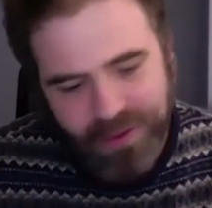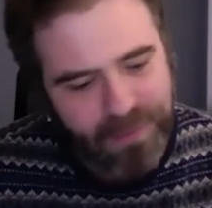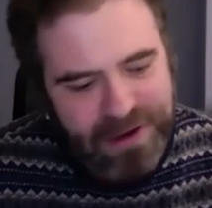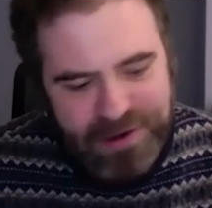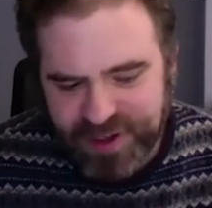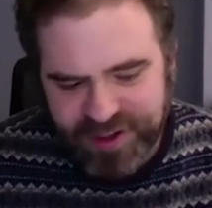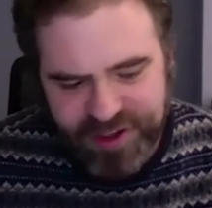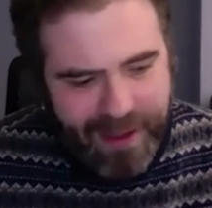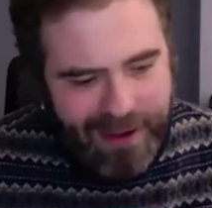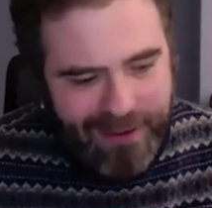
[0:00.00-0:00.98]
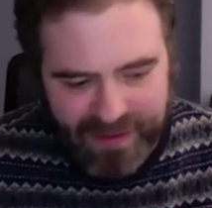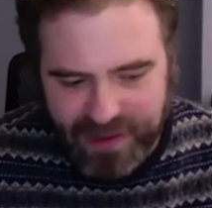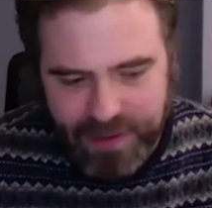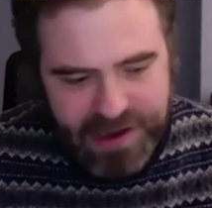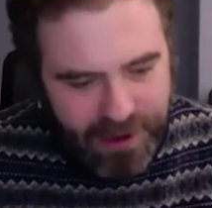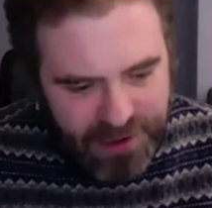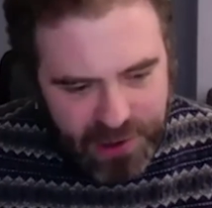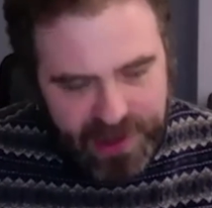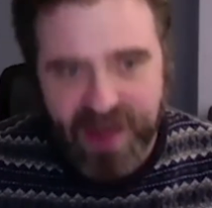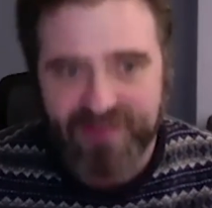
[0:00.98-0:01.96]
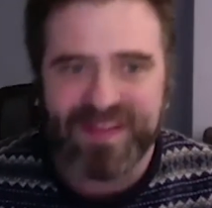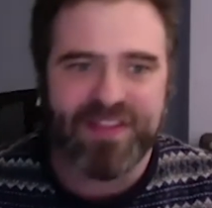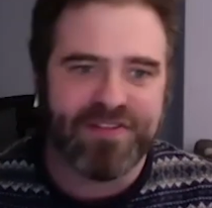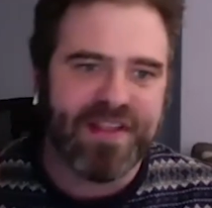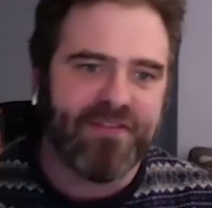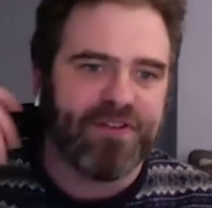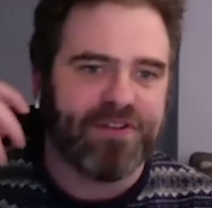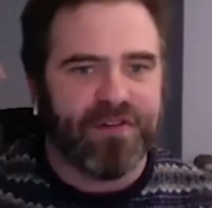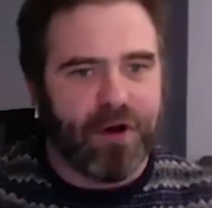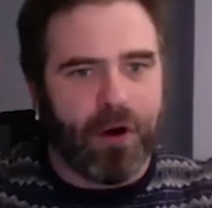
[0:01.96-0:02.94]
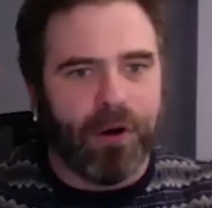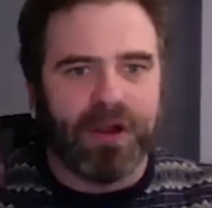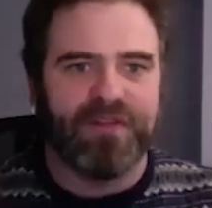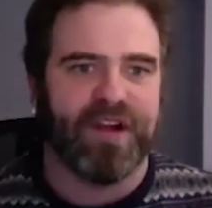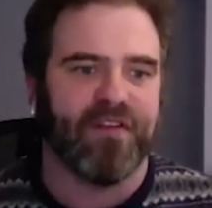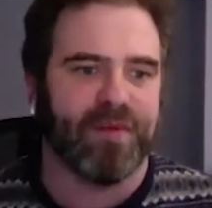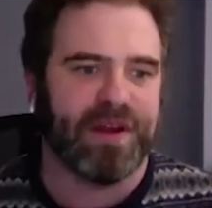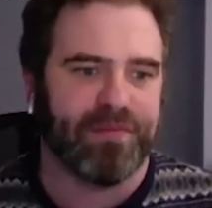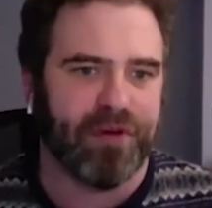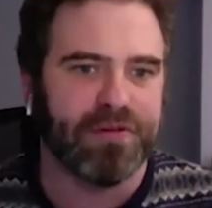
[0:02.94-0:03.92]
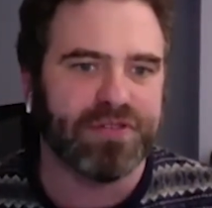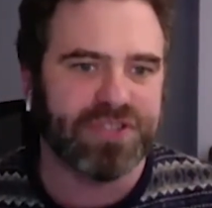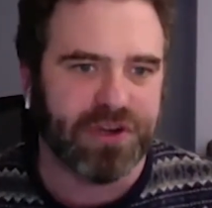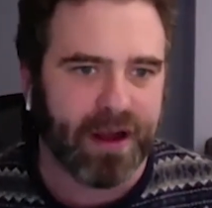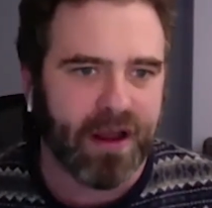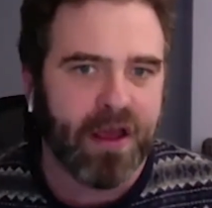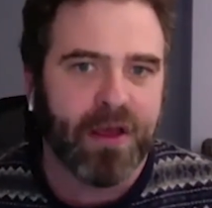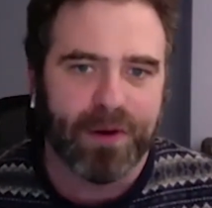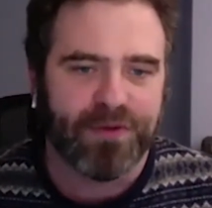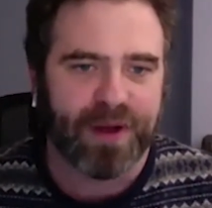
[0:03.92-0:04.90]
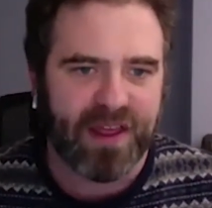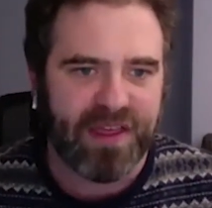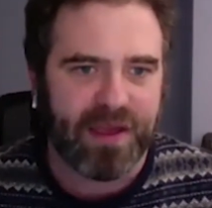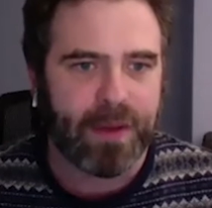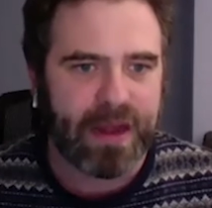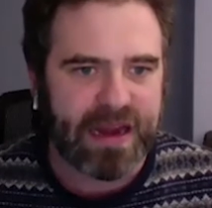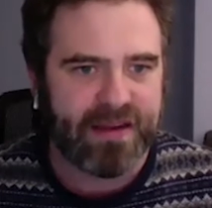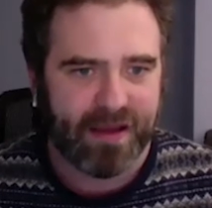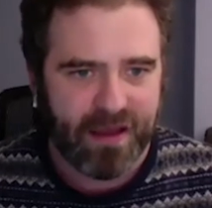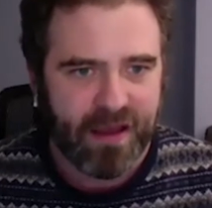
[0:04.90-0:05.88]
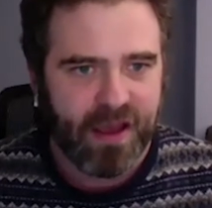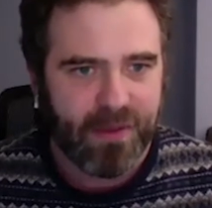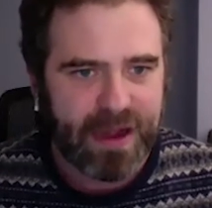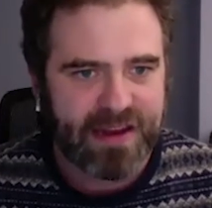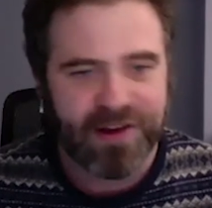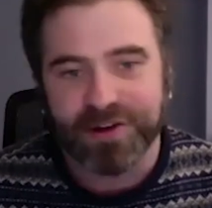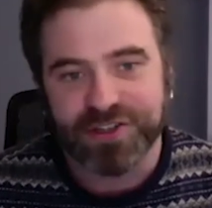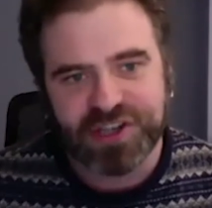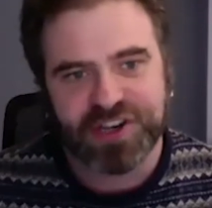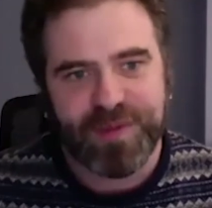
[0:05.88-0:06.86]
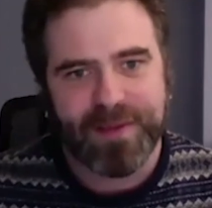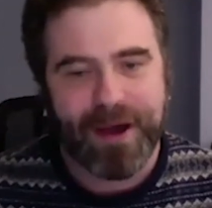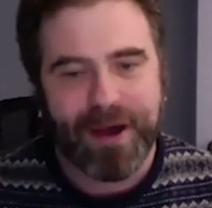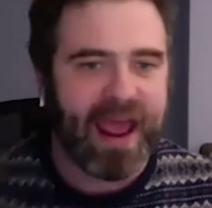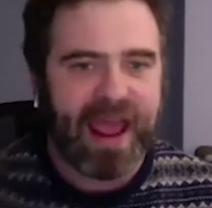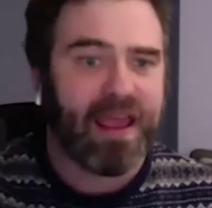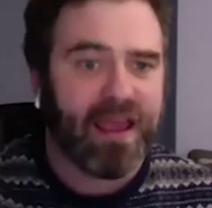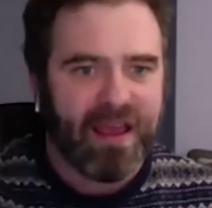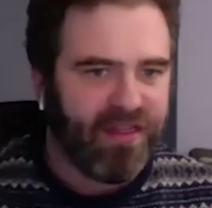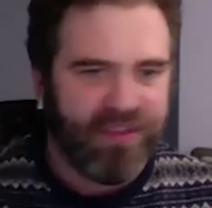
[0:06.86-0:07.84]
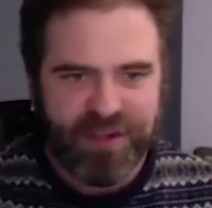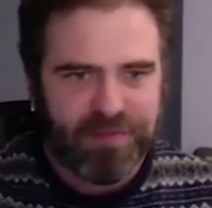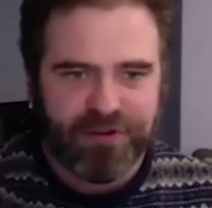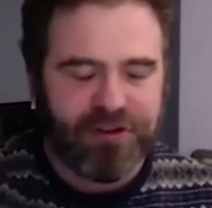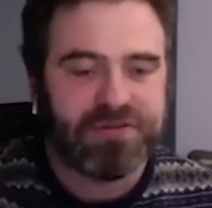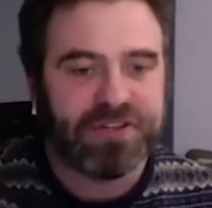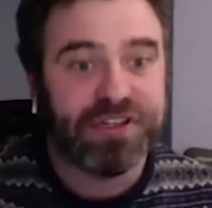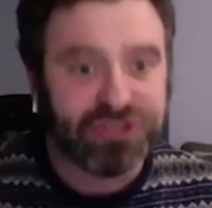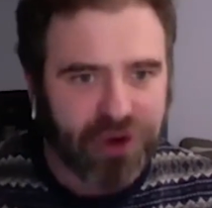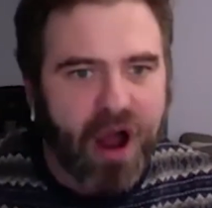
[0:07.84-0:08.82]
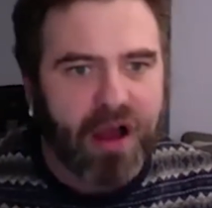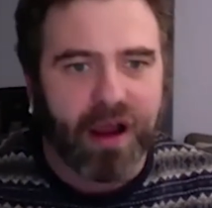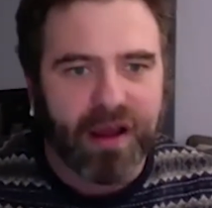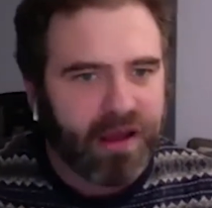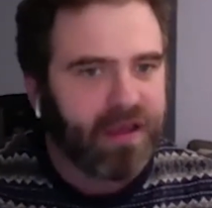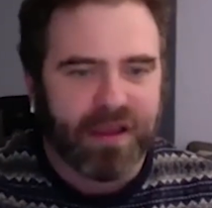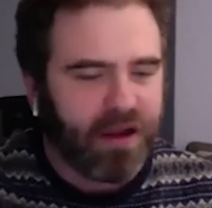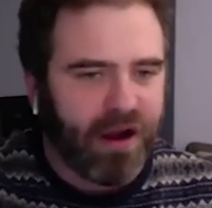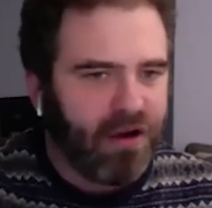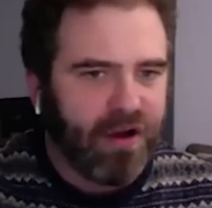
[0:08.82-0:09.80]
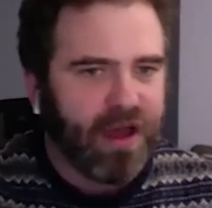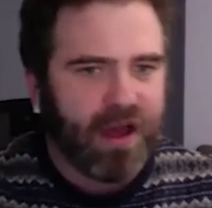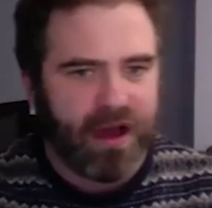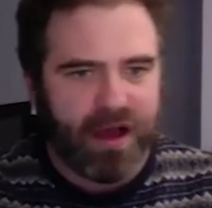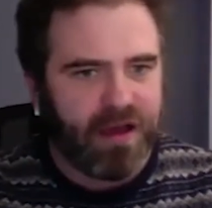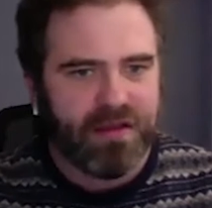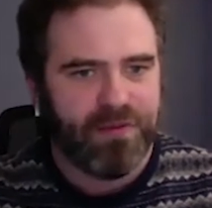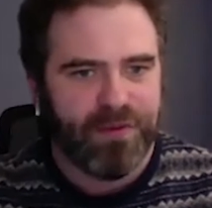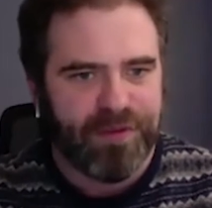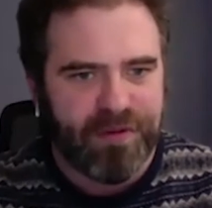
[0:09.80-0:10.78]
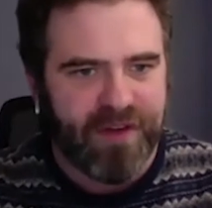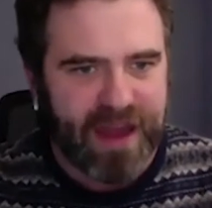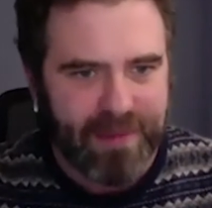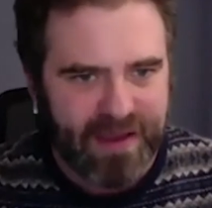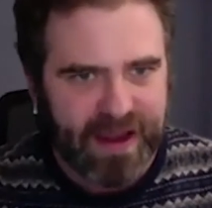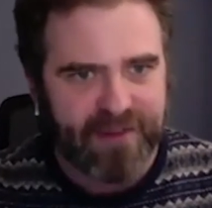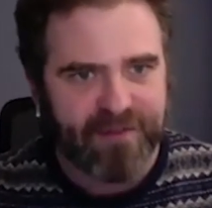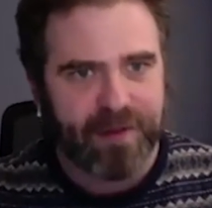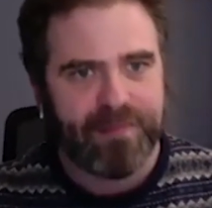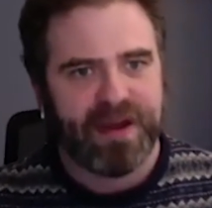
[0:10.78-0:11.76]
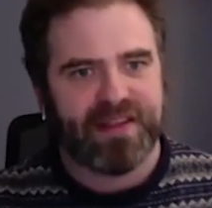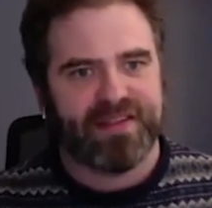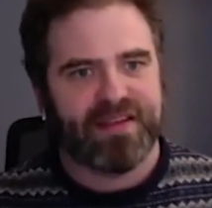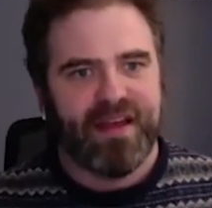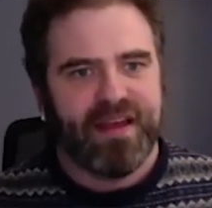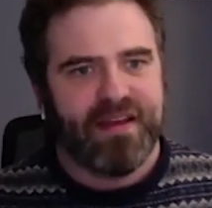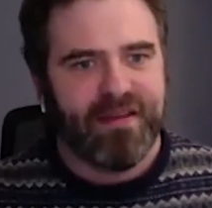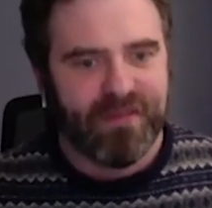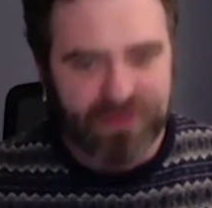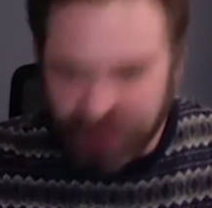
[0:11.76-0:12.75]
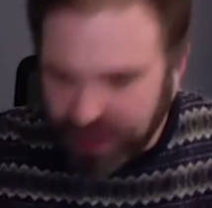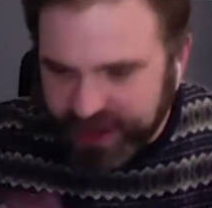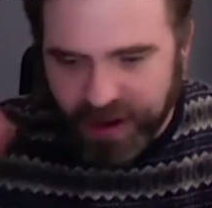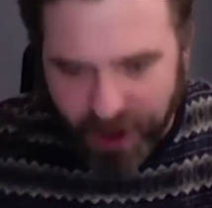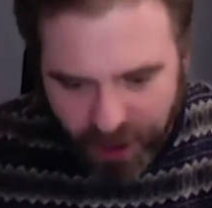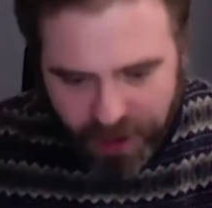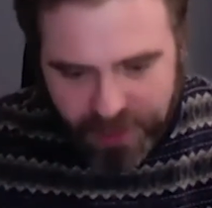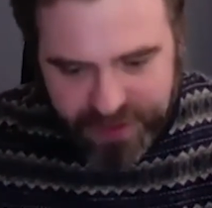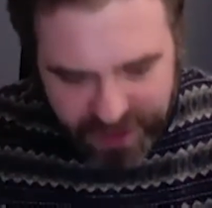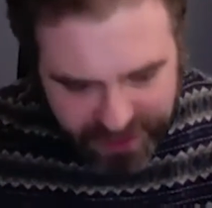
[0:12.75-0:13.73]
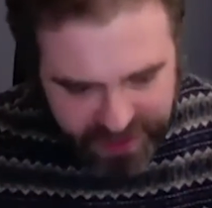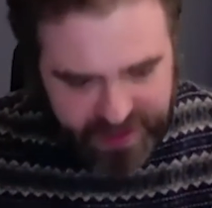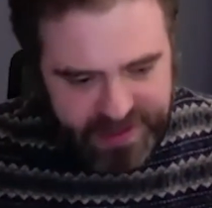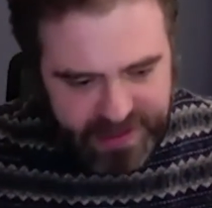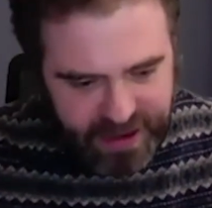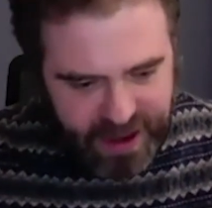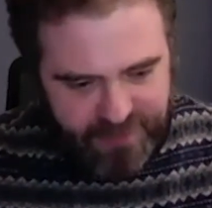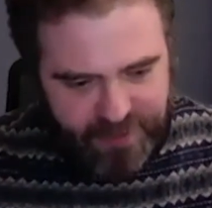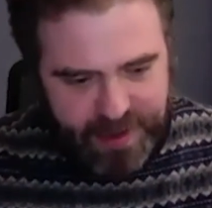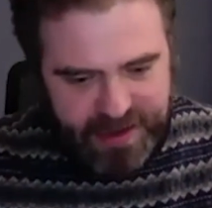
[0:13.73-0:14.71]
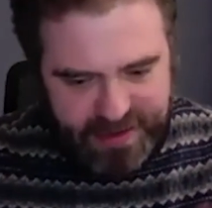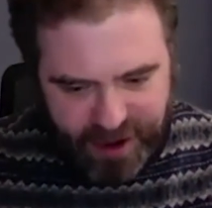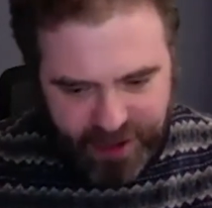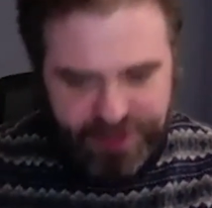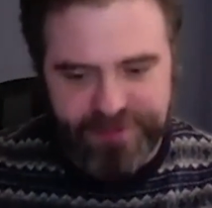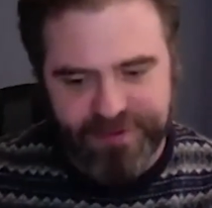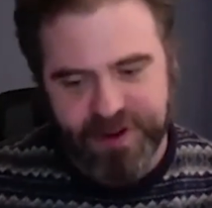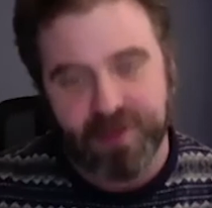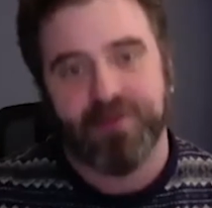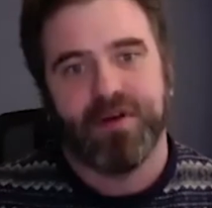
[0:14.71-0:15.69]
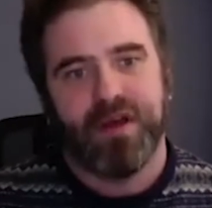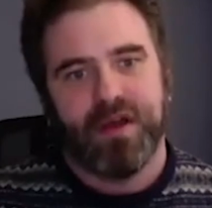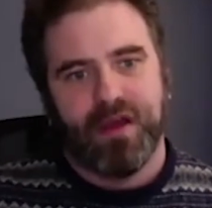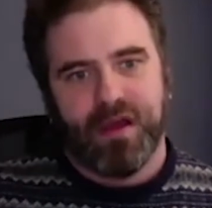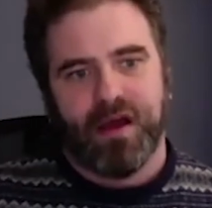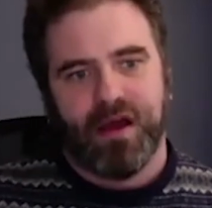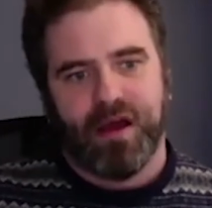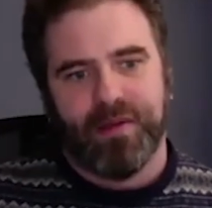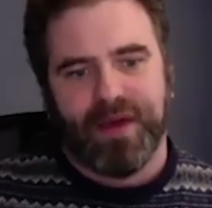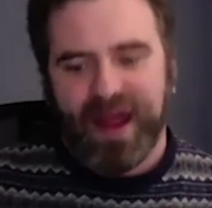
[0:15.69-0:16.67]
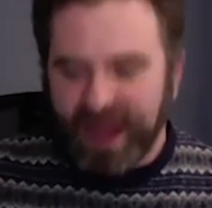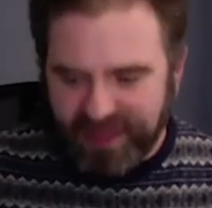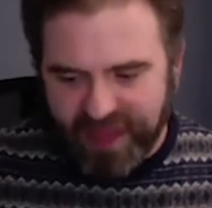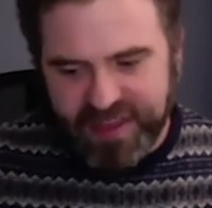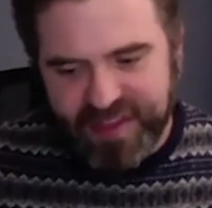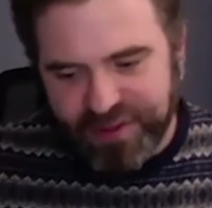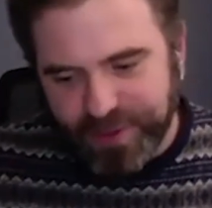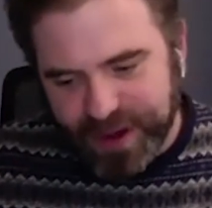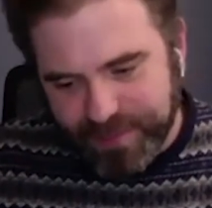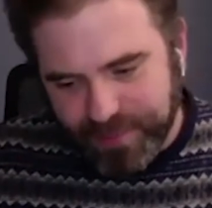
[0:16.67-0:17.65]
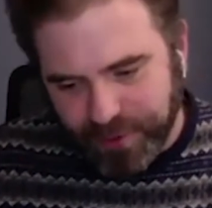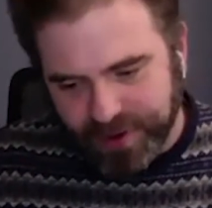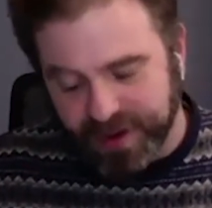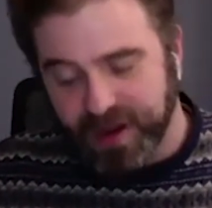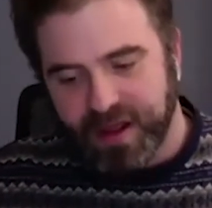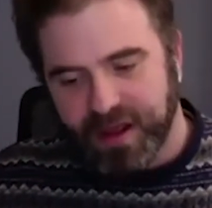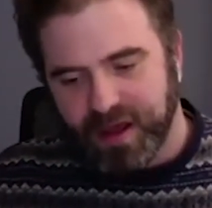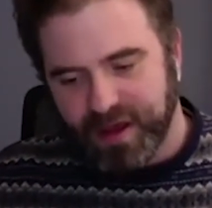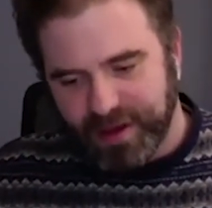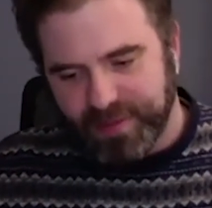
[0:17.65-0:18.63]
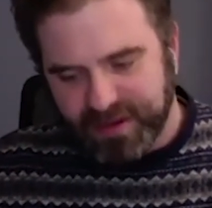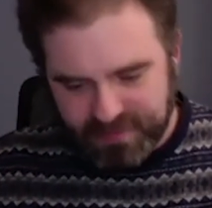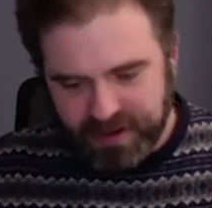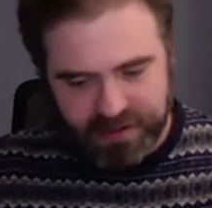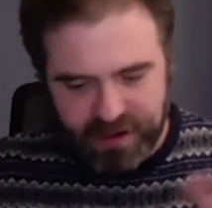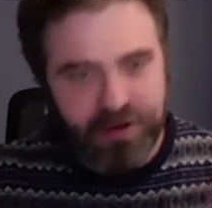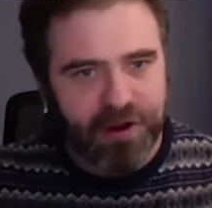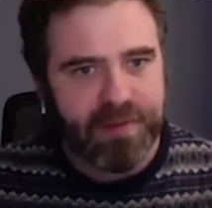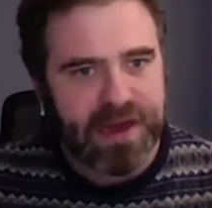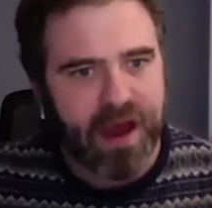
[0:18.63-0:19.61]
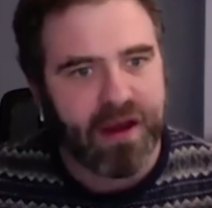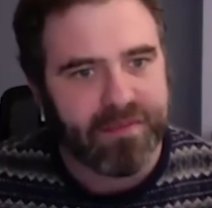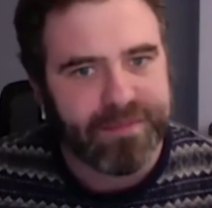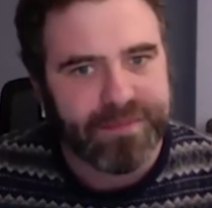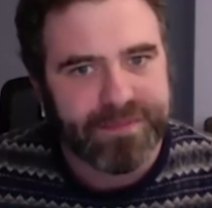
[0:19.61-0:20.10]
We do this sparingly. We don't do it enough. And there's never sort of a whole of government approach to it, which is what I think we need to do. It shouldn't just be about, hey, this prescription drug, was provided by the government, but it's look at all the things that government does for you. I think that's really important and could be done.